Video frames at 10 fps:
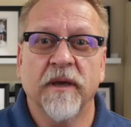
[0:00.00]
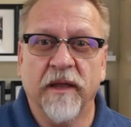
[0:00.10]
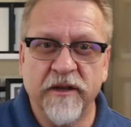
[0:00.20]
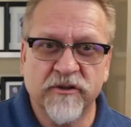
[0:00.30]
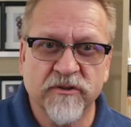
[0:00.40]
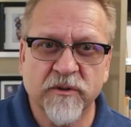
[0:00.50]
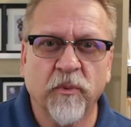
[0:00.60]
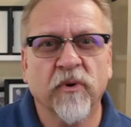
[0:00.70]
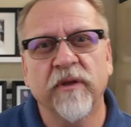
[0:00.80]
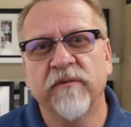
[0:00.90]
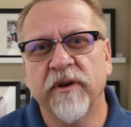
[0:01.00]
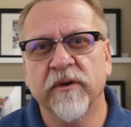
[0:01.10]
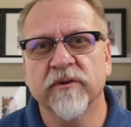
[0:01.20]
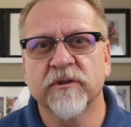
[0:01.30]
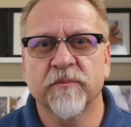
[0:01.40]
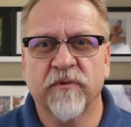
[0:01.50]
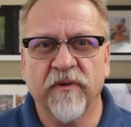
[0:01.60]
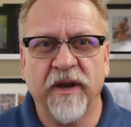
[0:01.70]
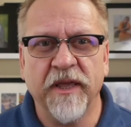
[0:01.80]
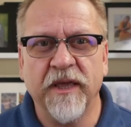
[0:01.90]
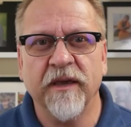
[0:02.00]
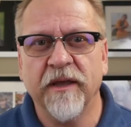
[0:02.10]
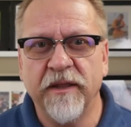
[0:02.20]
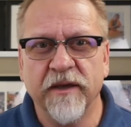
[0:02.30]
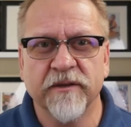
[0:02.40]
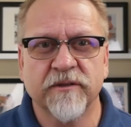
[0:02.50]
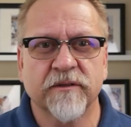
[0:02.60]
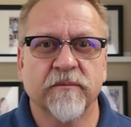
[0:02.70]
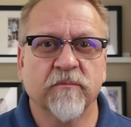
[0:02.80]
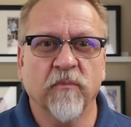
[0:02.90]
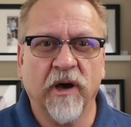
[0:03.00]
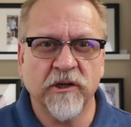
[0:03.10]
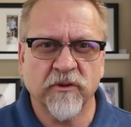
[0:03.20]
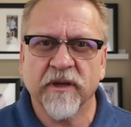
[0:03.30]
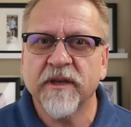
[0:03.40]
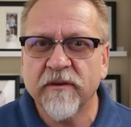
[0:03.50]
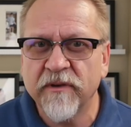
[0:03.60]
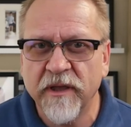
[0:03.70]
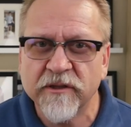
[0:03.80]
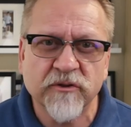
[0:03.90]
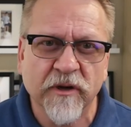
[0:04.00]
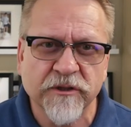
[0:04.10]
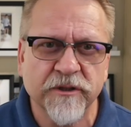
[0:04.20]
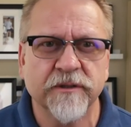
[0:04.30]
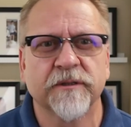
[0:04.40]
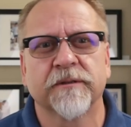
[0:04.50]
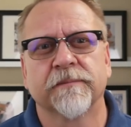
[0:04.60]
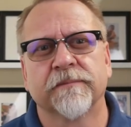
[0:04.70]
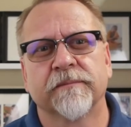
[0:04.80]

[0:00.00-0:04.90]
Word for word: Additional supporting videos providing key ideas, module activity instructions,